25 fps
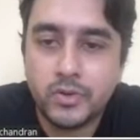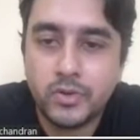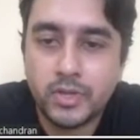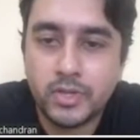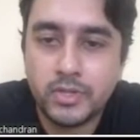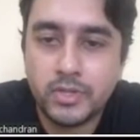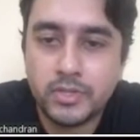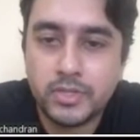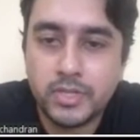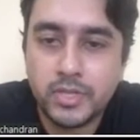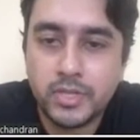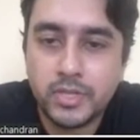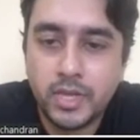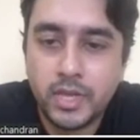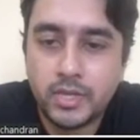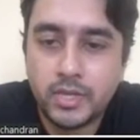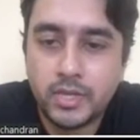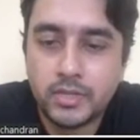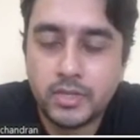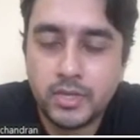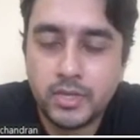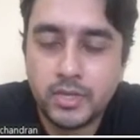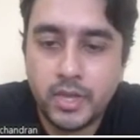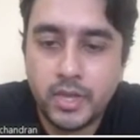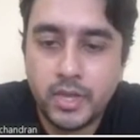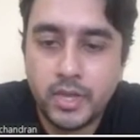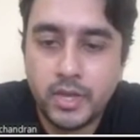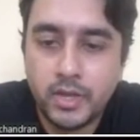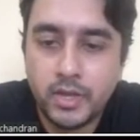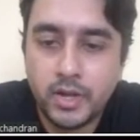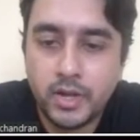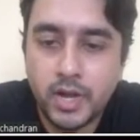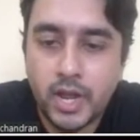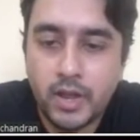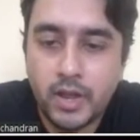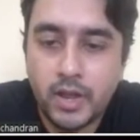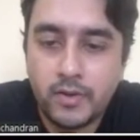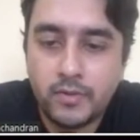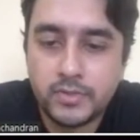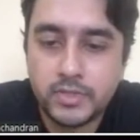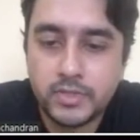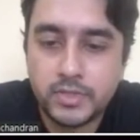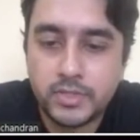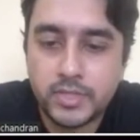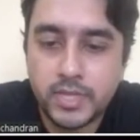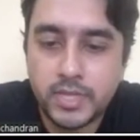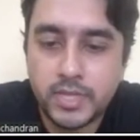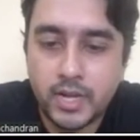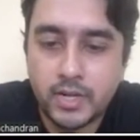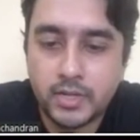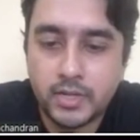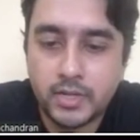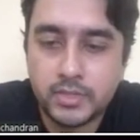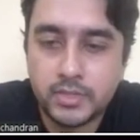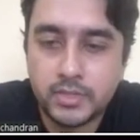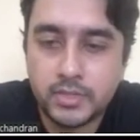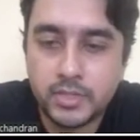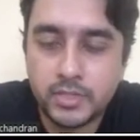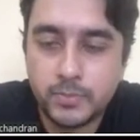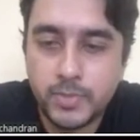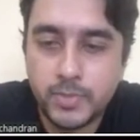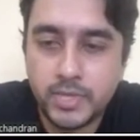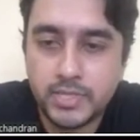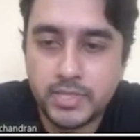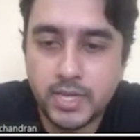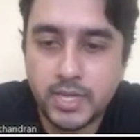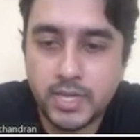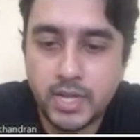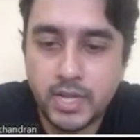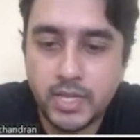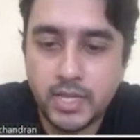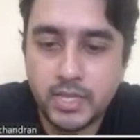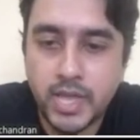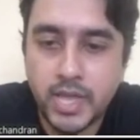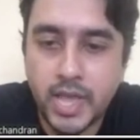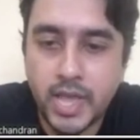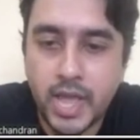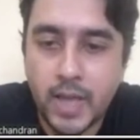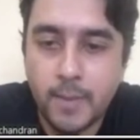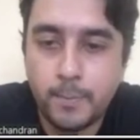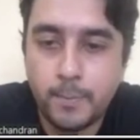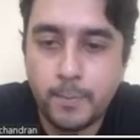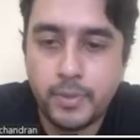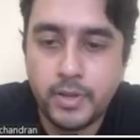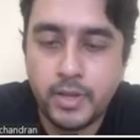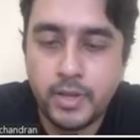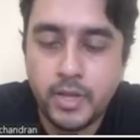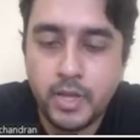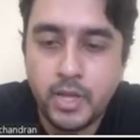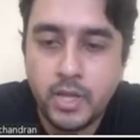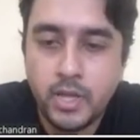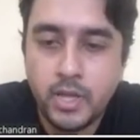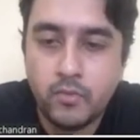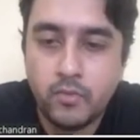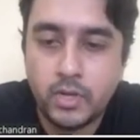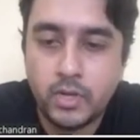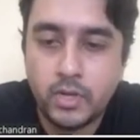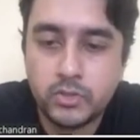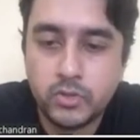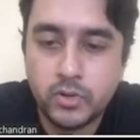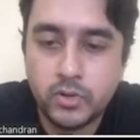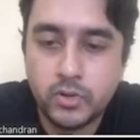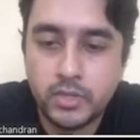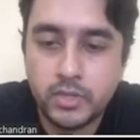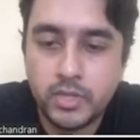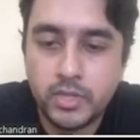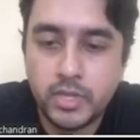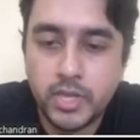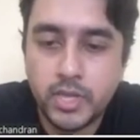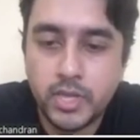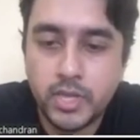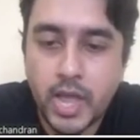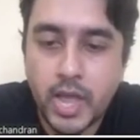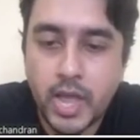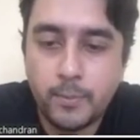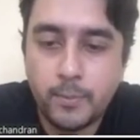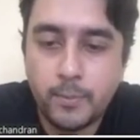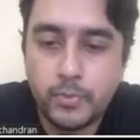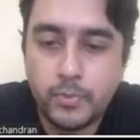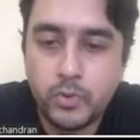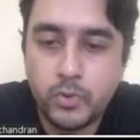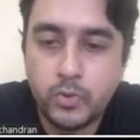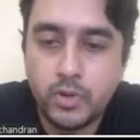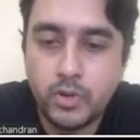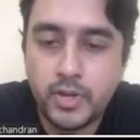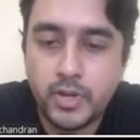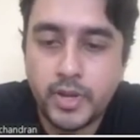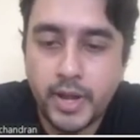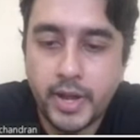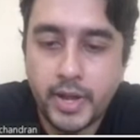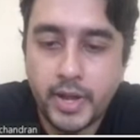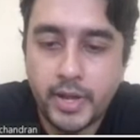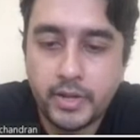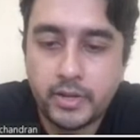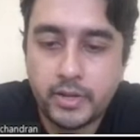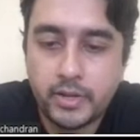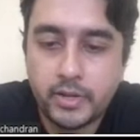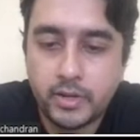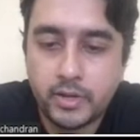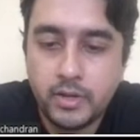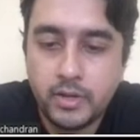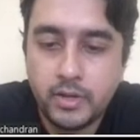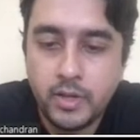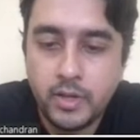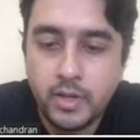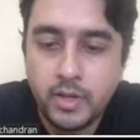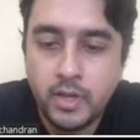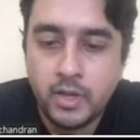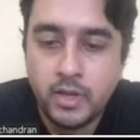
you can see here I have just selected. This is basically the app. Once you run the app, you'll get a